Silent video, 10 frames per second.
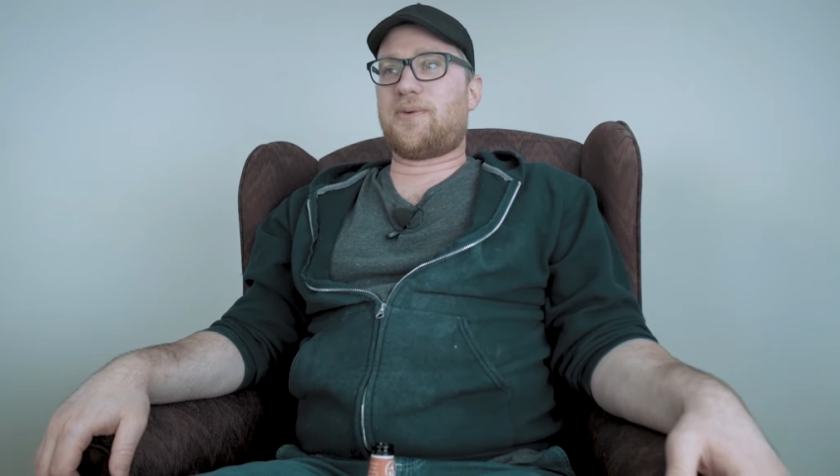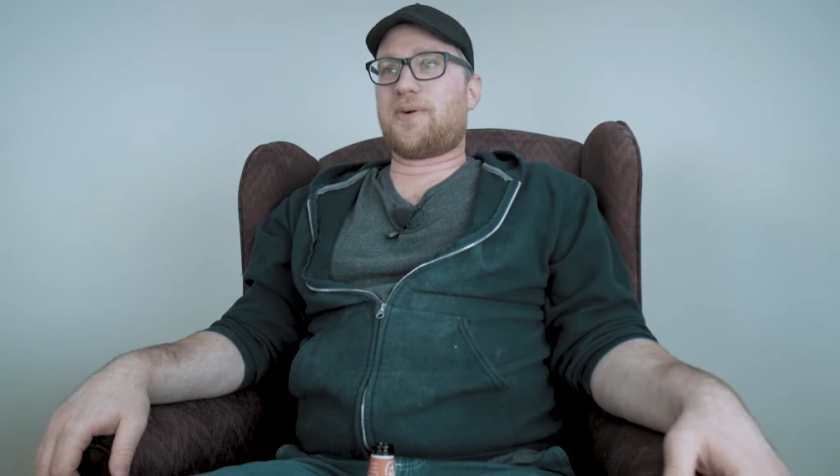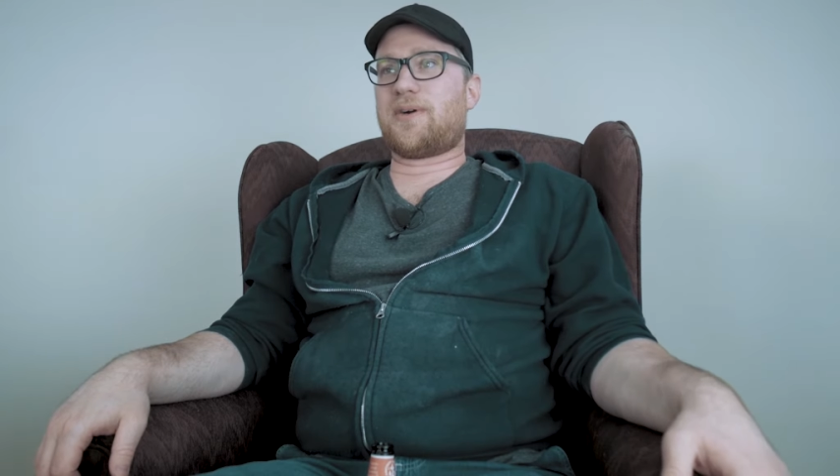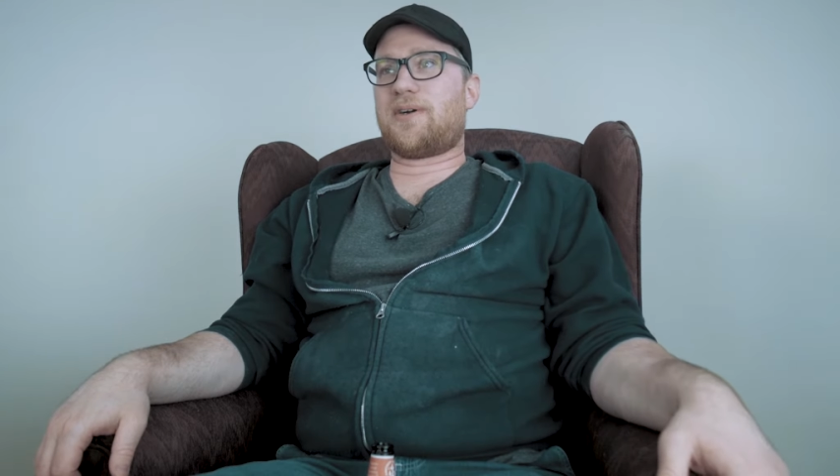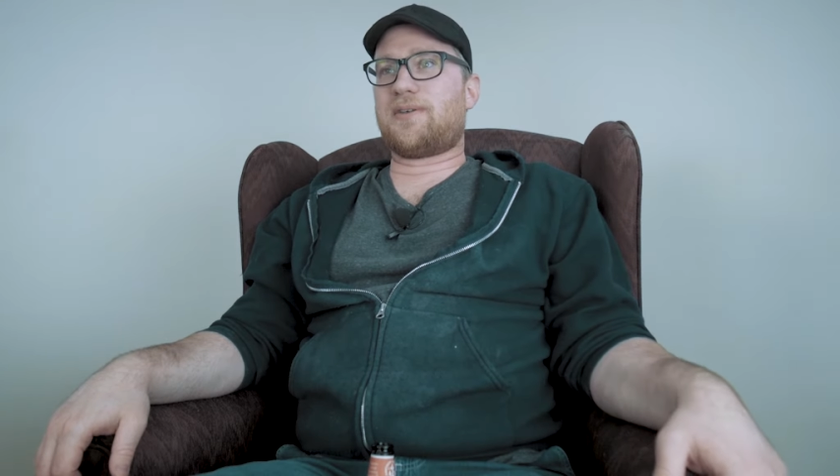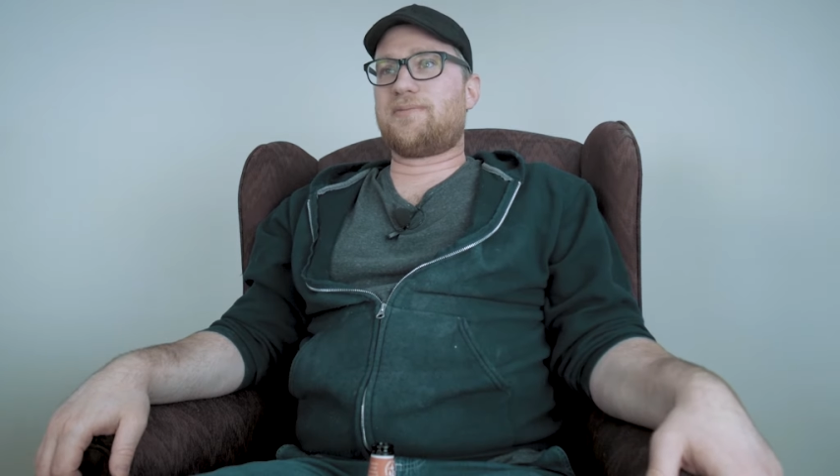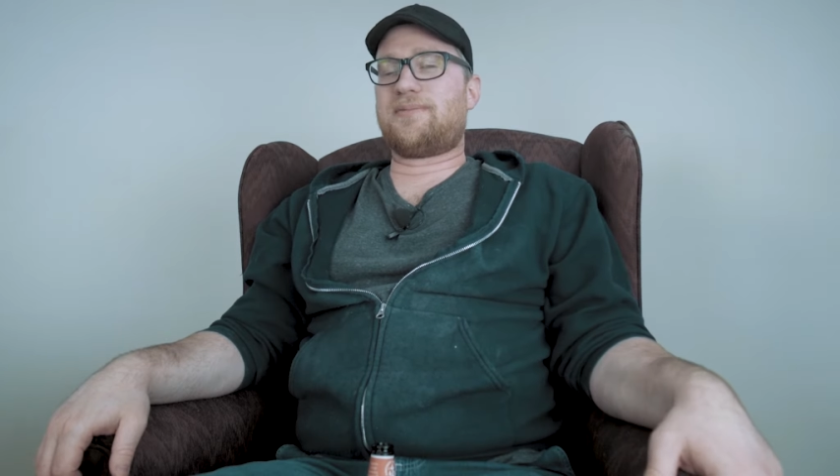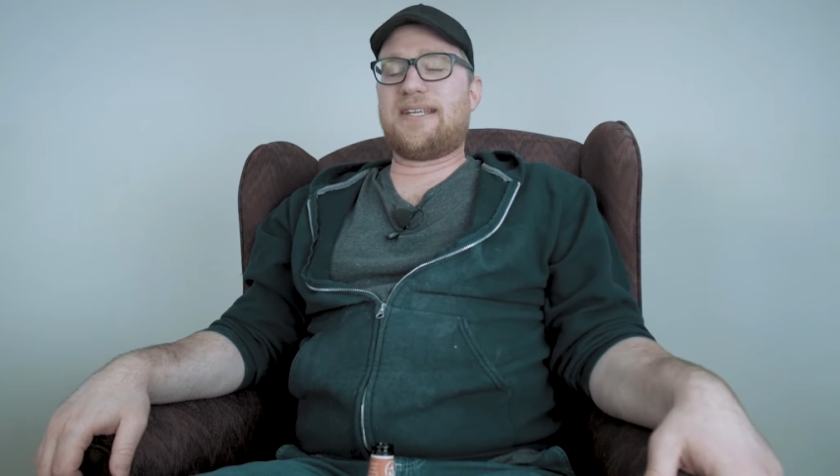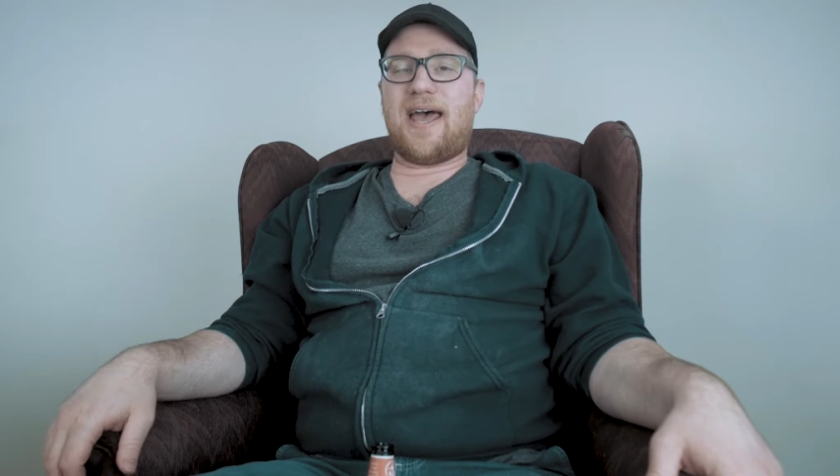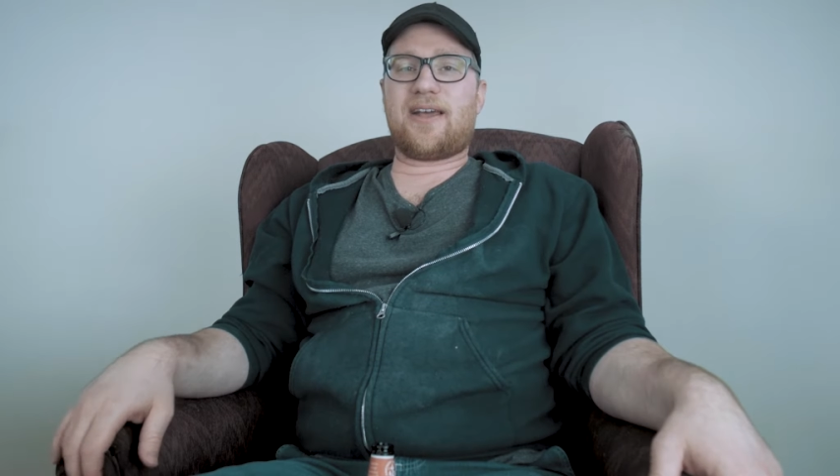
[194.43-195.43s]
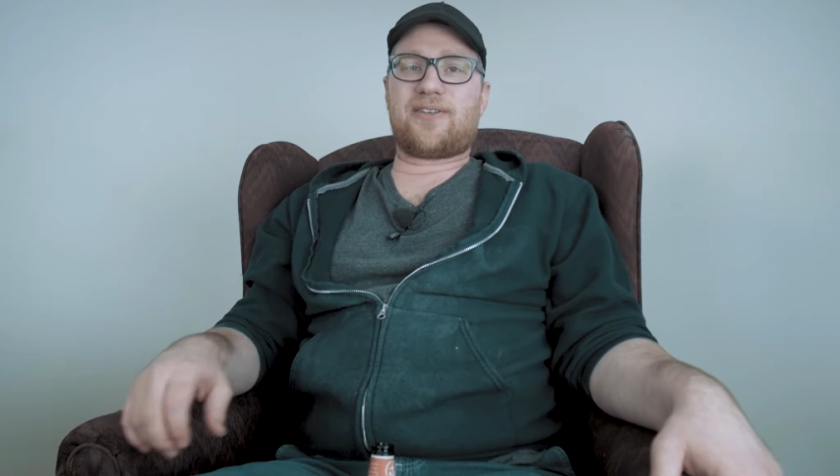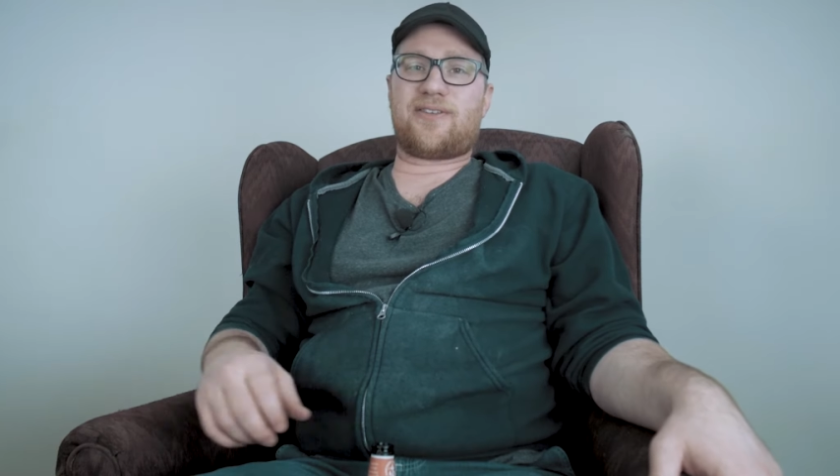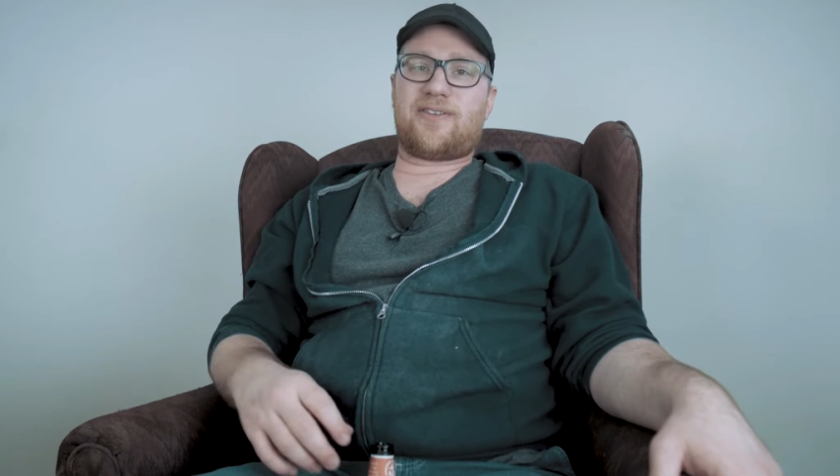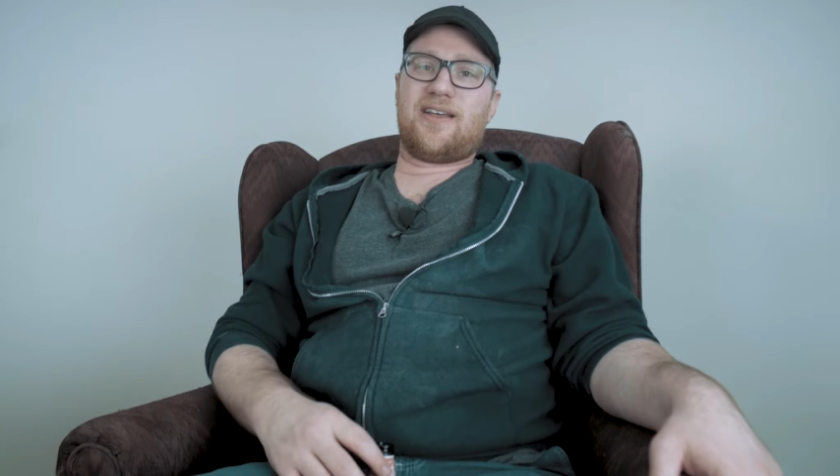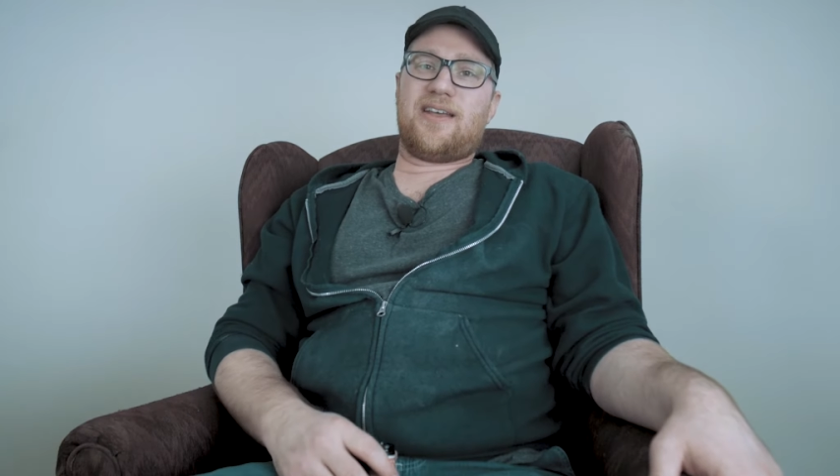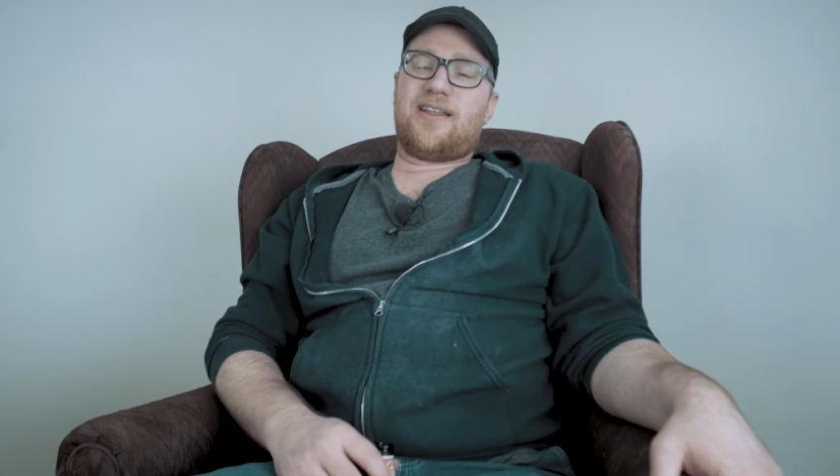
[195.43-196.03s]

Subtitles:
or decks.